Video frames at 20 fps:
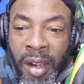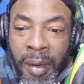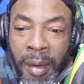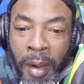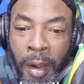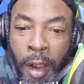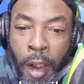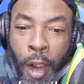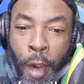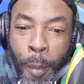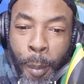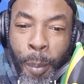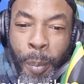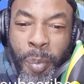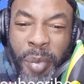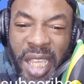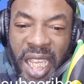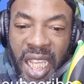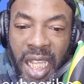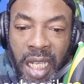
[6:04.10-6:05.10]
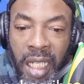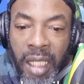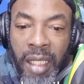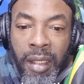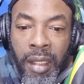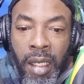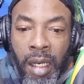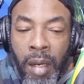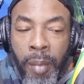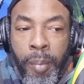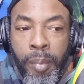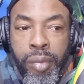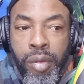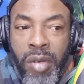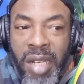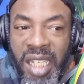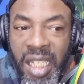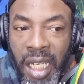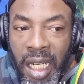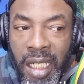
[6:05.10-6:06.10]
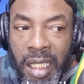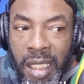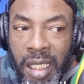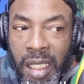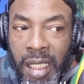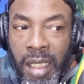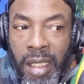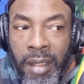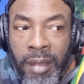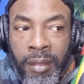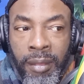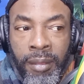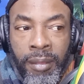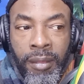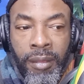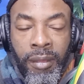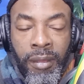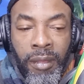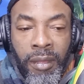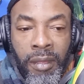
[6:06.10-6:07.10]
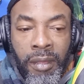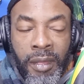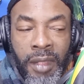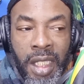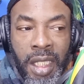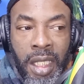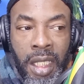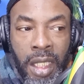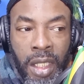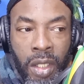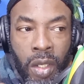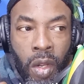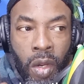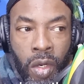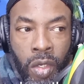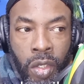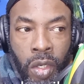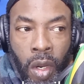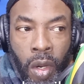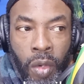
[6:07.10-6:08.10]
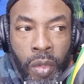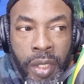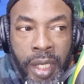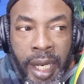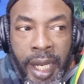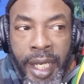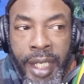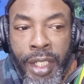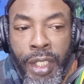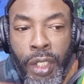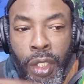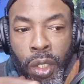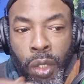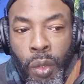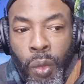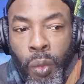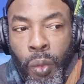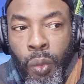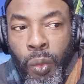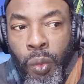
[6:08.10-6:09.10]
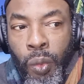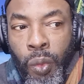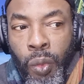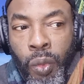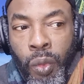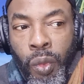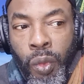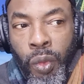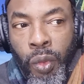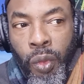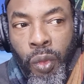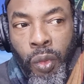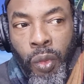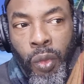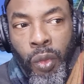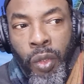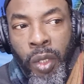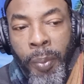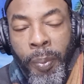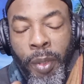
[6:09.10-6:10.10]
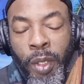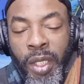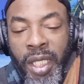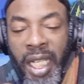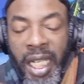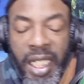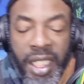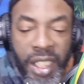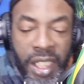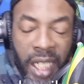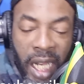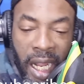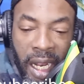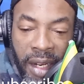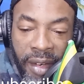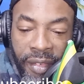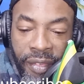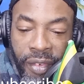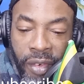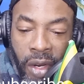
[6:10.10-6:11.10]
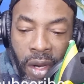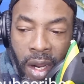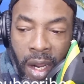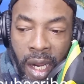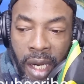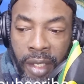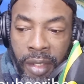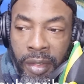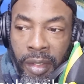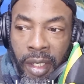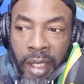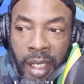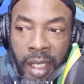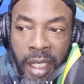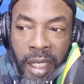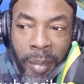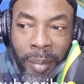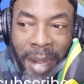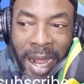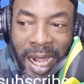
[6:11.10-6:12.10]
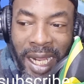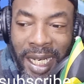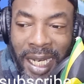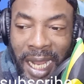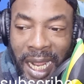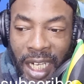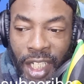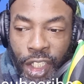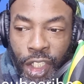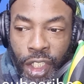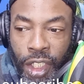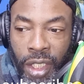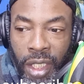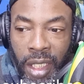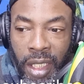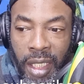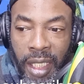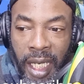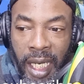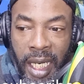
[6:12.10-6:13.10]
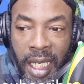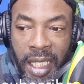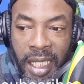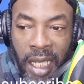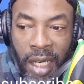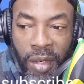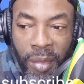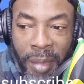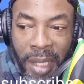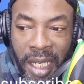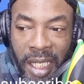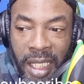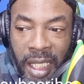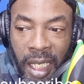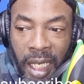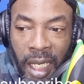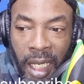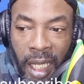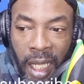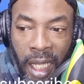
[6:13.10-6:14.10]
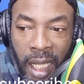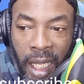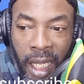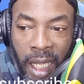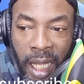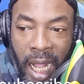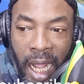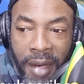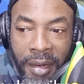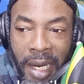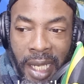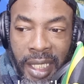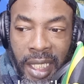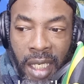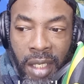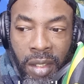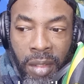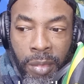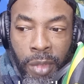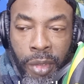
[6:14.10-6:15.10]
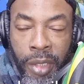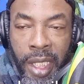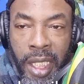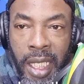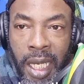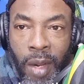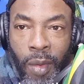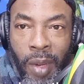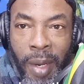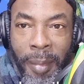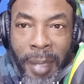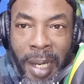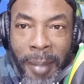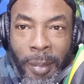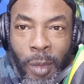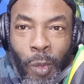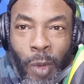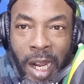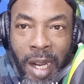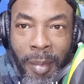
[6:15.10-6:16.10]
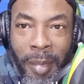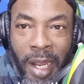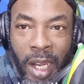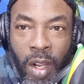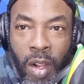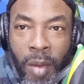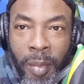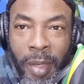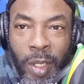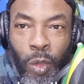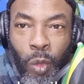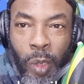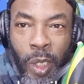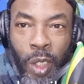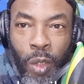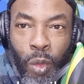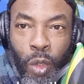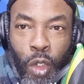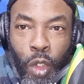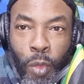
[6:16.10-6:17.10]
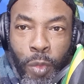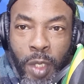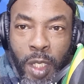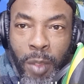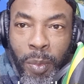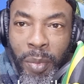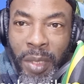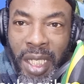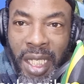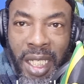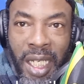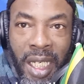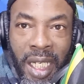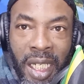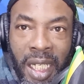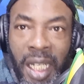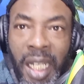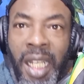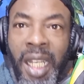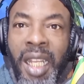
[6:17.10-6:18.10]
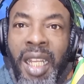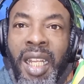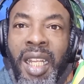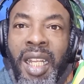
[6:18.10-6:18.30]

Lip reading: her being, her presence. See, no doubt they knew the potential for the backlash. You understand what I say? Because right now I'm reading one of my comments where YouTube speedily